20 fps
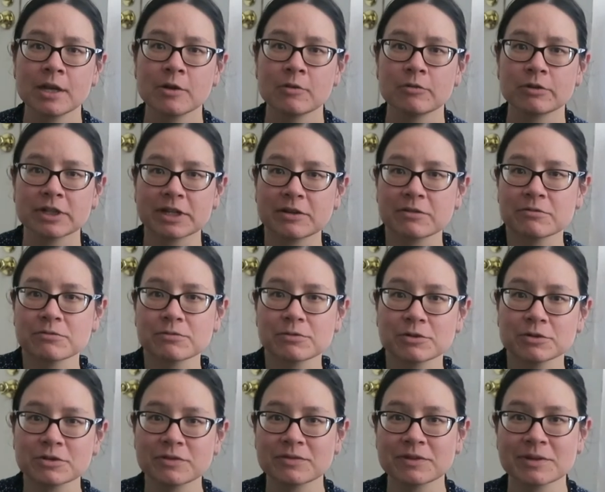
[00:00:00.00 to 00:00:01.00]
When I
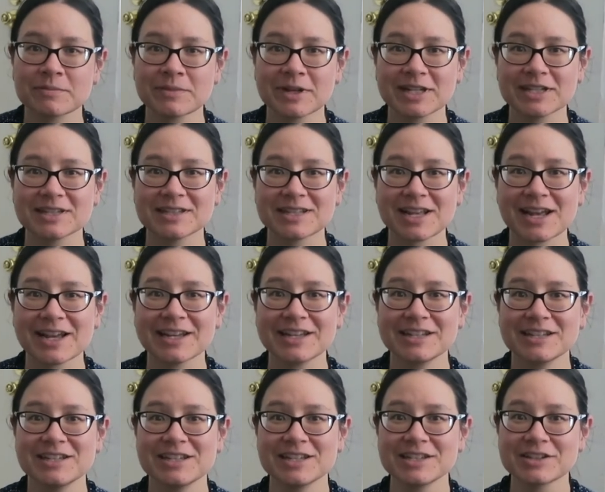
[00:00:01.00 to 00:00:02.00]
rolled over on my
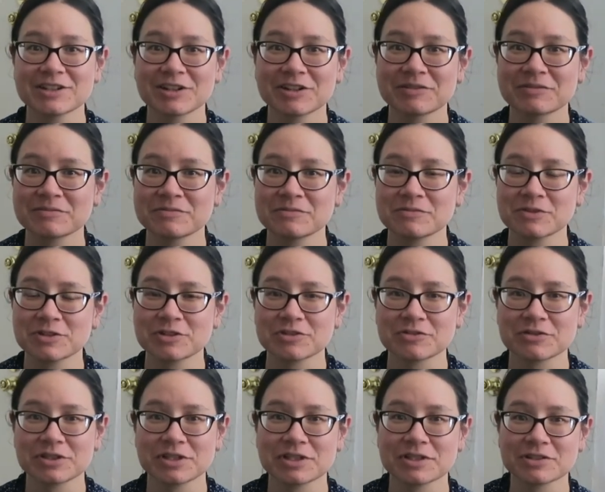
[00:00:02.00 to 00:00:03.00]
side, this arm was
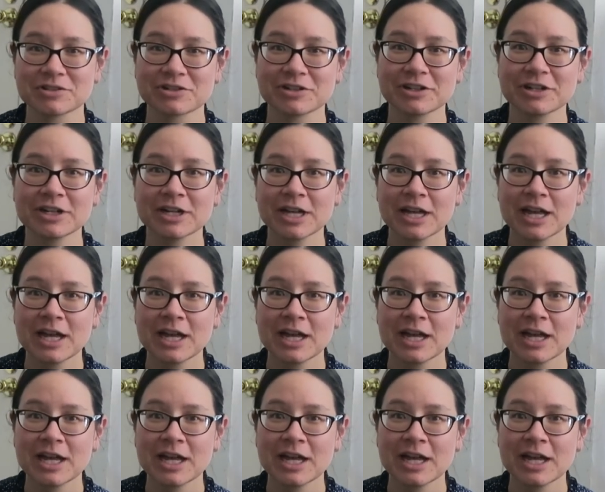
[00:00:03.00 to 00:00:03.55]
really sore.